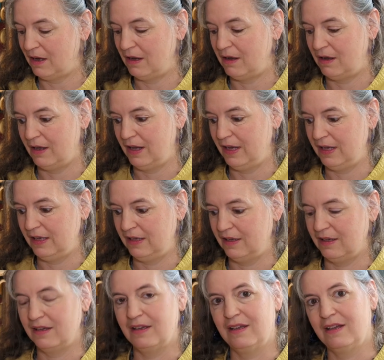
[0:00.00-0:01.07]
I
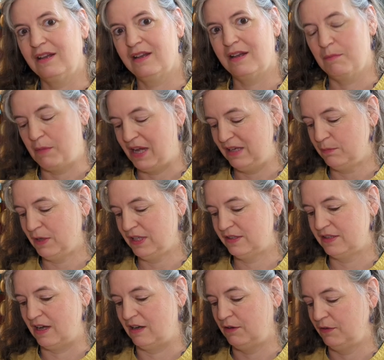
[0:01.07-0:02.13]
made
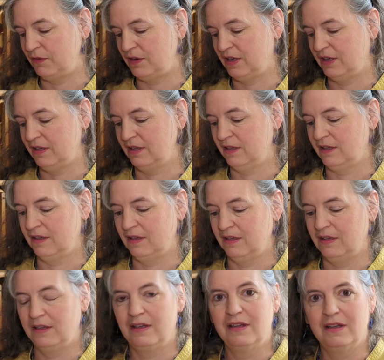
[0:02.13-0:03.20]
myself
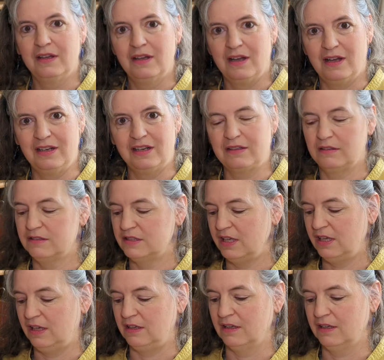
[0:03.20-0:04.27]
a little
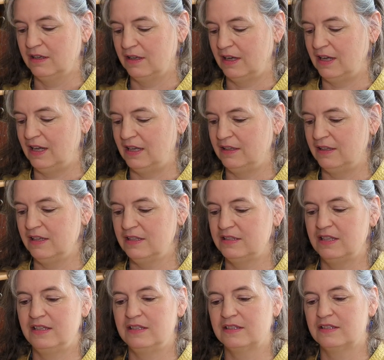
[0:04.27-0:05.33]
zine, and this
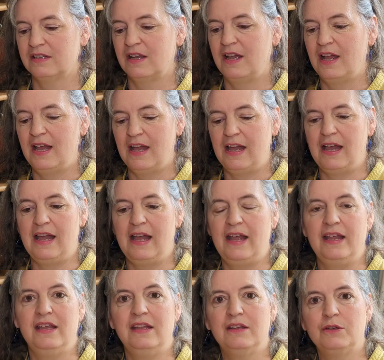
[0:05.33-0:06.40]
is
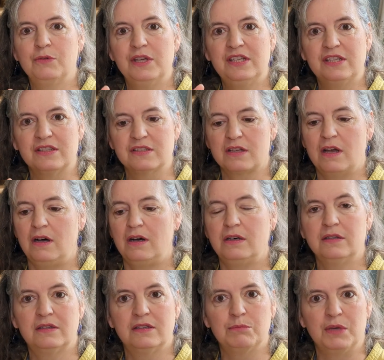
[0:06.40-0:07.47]
a greetings
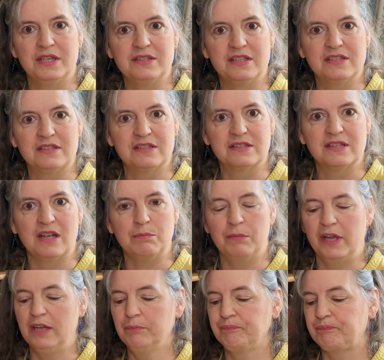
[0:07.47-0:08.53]
card that my sister sent
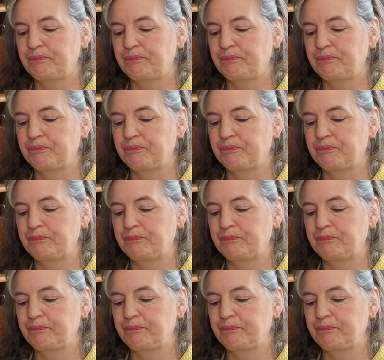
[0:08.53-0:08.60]
me.